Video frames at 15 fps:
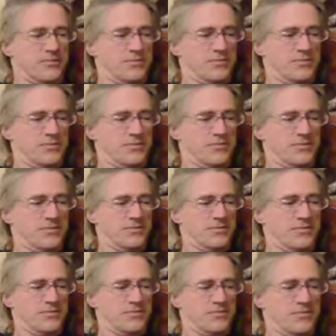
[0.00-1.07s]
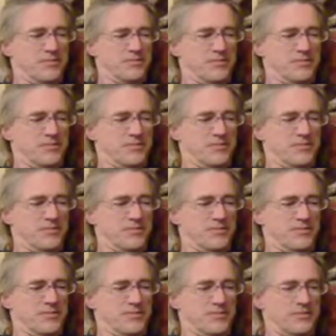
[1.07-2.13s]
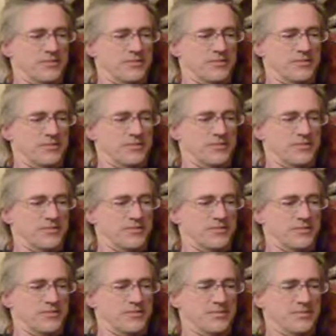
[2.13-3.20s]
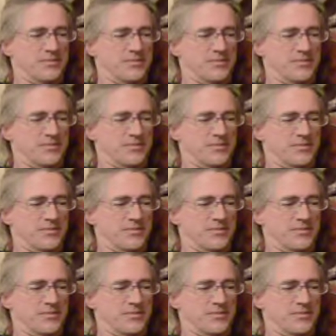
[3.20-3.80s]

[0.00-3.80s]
[no speech]